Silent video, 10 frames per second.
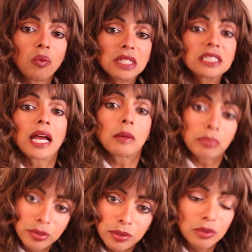once I
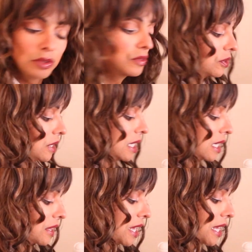approve,
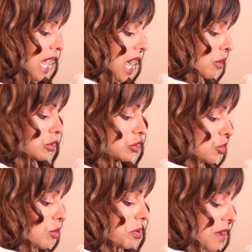then I will
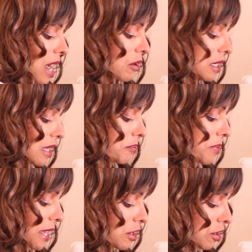scoop her out and then
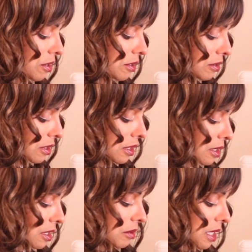bake her.
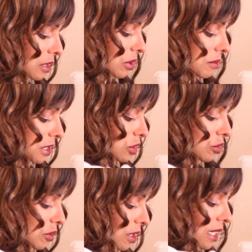I just want to make
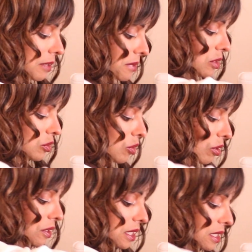sure I mix
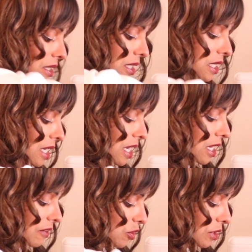all of this.
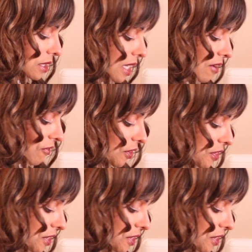And of course, for